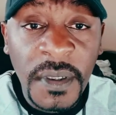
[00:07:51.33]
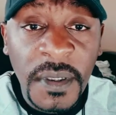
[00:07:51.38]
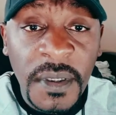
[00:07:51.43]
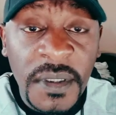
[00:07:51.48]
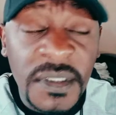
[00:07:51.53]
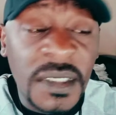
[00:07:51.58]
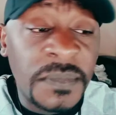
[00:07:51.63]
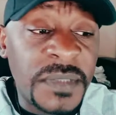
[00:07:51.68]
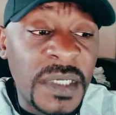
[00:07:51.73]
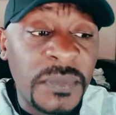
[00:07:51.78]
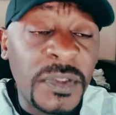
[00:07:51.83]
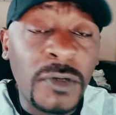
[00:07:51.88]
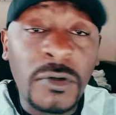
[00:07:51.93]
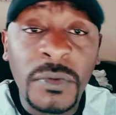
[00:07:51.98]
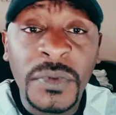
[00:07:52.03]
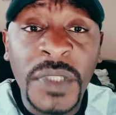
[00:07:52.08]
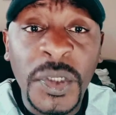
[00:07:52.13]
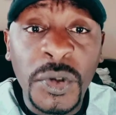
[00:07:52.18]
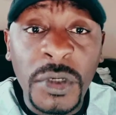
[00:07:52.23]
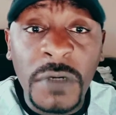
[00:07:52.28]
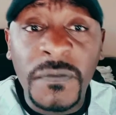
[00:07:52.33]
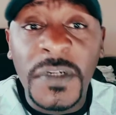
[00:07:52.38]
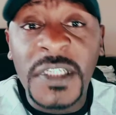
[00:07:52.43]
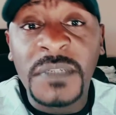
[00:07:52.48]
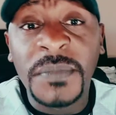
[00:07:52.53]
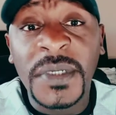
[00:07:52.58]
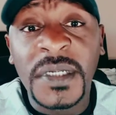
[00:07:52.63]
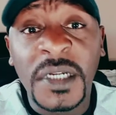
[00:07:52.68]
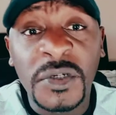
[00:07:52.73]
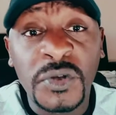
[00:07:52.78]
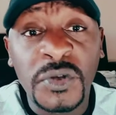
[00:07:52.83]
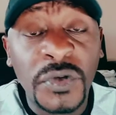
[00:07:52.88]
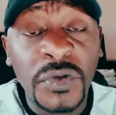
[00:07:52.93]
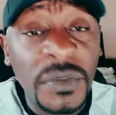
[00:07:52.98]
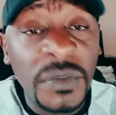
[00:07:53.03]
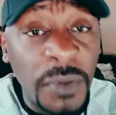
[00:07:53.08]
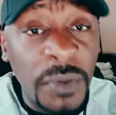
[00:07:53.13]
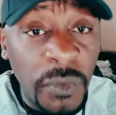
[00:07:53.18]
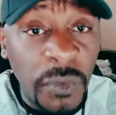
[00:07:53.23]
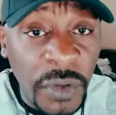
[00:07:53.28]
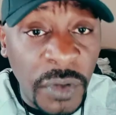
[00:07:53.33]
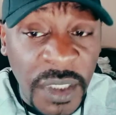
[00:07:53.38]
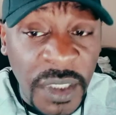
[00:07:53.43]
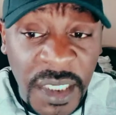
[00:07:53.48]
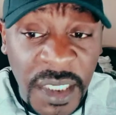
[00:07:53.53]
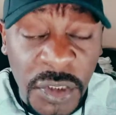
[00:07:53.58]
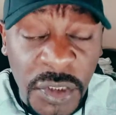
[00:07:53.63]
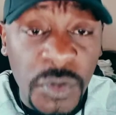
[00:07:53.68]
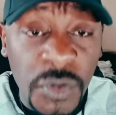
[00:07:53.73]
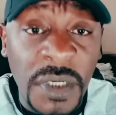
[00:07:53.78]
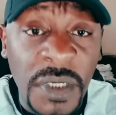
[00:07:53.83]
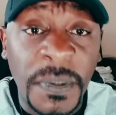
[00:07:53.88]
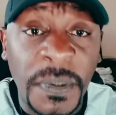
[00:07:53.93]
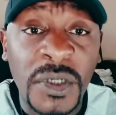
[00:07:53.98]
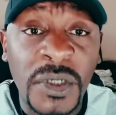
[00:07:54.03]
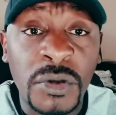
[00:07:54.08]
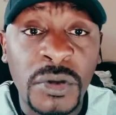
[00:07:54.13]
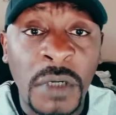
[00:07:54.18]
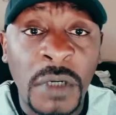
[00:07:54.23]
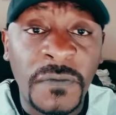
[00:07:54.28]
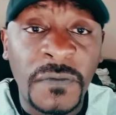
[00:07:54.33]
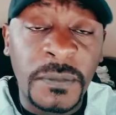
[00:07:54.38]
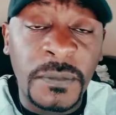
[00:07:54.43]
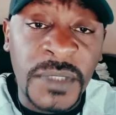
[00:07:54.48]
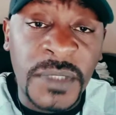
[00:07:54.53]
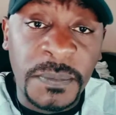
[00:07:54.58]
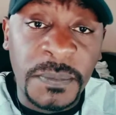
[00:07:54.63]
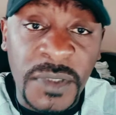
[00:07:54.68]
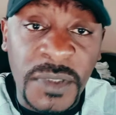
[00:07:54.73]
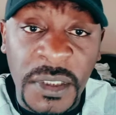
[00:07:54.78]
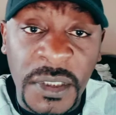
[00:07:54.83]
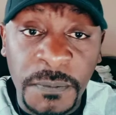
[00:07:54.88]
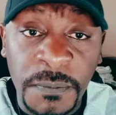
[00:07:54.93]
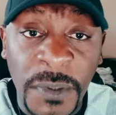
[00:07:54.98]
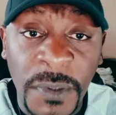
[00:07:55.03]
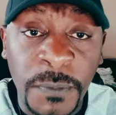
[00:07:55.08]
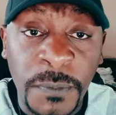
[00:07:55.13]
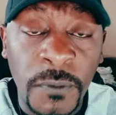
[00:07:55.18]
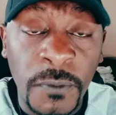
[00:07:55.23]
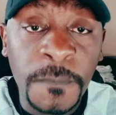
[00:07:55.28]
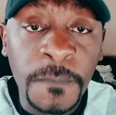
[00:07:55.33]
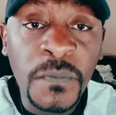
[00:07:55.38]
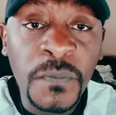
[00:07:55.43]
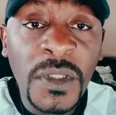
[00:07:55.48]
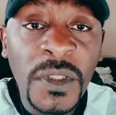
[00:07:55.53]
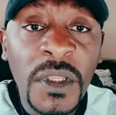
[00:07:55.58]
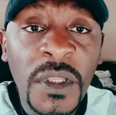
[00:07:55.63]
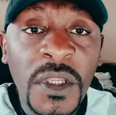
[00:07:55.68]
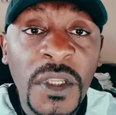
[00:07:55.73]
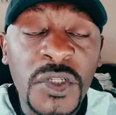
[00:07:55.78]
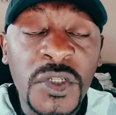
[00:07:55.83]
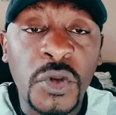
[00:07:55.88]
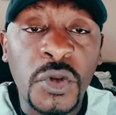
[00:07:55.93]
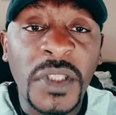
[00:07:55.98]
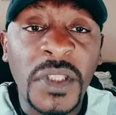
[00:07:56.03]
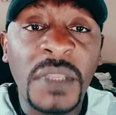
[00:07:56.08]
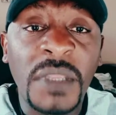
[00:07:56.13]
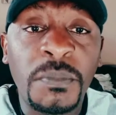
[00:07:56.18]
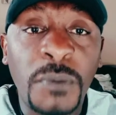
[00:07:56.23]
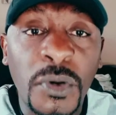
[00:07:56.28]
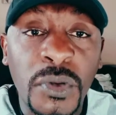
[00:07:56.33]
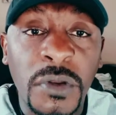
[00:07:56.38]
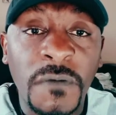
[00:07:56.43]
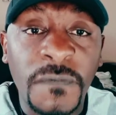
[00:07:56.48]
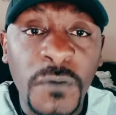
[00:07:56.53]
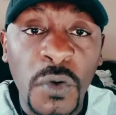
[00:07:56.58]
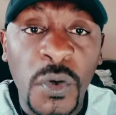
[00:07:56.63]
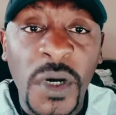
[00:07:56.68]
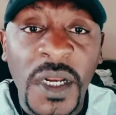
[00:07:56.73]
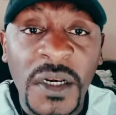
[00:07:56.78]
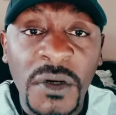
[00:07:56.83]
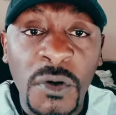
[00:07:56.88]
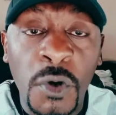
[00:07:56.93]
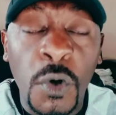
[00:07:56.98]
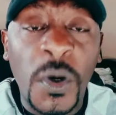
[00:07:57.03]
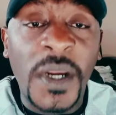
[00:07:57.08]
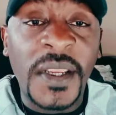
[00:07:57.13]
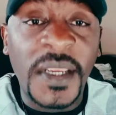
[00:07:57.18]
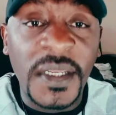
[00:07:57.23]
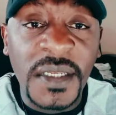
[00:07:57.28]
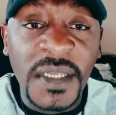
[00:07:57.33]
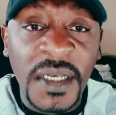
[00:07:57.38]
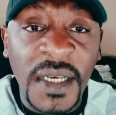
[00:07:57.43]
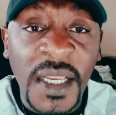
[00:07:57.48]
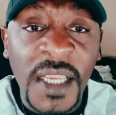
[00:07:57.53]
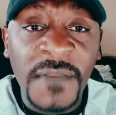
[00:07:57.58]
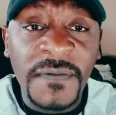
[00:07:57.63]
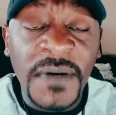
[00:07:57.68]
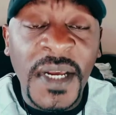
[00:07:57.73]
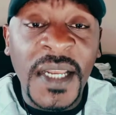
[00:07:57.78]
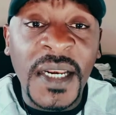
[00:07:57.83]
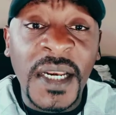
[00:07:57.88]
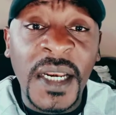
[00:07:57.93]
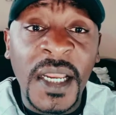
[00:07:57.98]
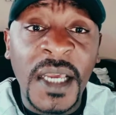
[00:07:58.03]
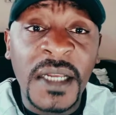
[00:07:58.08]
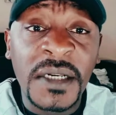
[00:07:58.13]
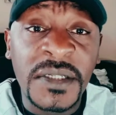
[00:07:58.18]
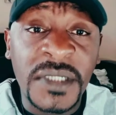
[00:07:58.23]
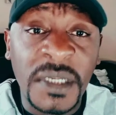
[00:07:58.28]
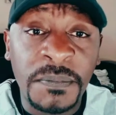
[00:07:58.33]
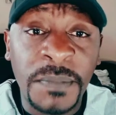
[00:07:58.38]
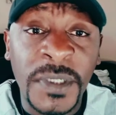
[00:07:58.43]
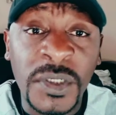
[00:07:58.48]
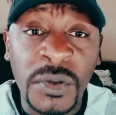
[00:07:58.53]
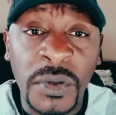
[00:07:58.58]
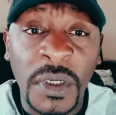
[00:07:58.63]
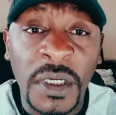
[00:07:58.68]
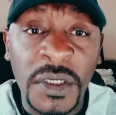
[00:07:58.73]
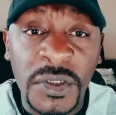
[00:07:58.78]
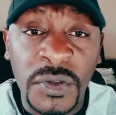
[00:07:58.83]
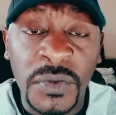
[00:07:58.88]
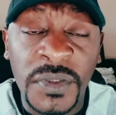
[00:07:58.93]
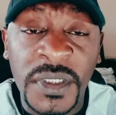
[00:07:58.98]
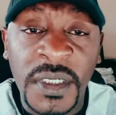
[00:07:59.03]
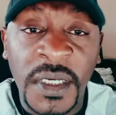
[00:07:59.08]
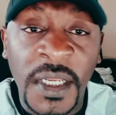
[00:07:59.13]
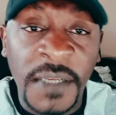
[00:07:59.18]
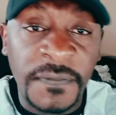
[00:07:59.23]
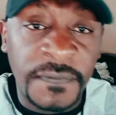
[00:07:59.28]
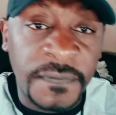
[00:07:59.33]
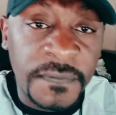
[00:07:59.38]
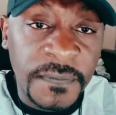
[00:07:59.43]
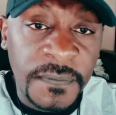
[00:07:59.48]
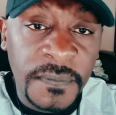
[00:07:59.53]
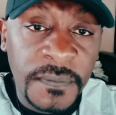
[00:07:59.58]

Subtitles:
Sometimes the universe may actually separate you away from some certain people so that the both of you can go ahead in life and learn some particular lessons in life.